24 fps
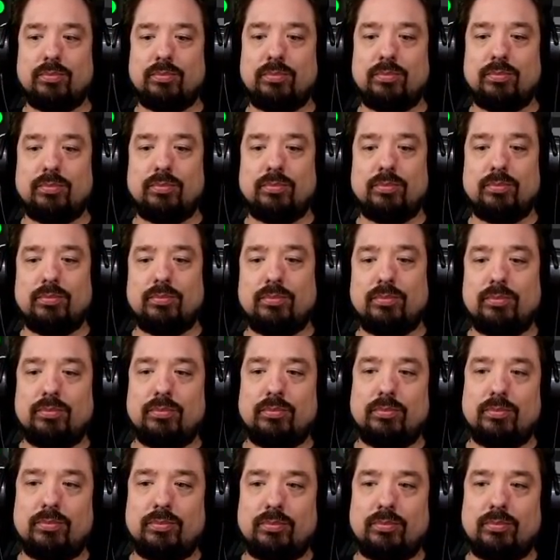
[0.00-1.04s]

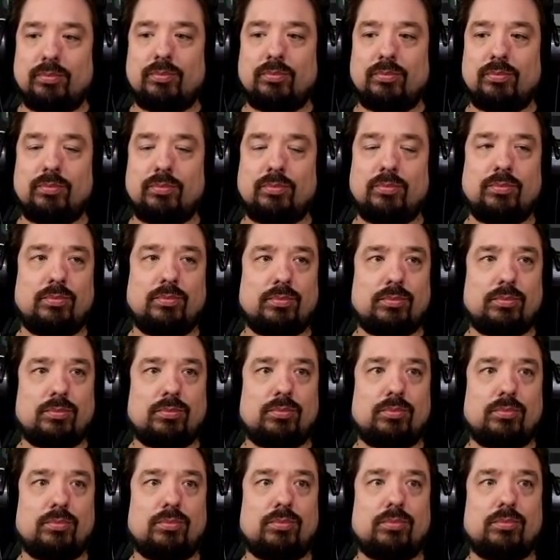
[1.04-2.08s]

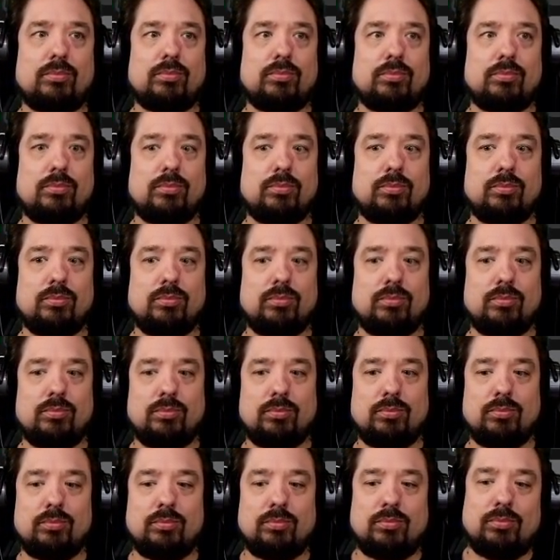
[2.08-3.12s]

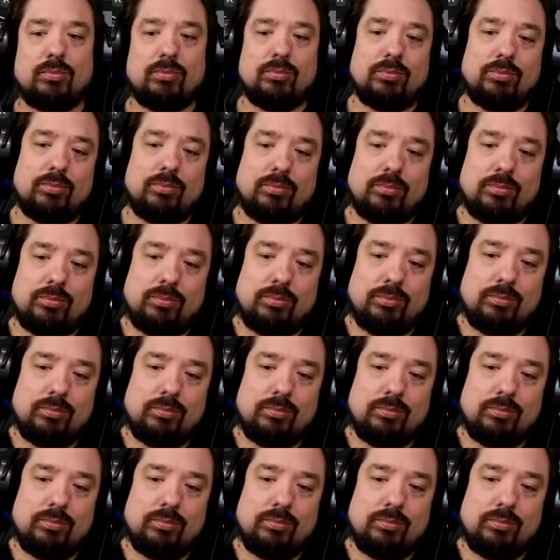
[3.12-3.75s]
The person shown says nothing.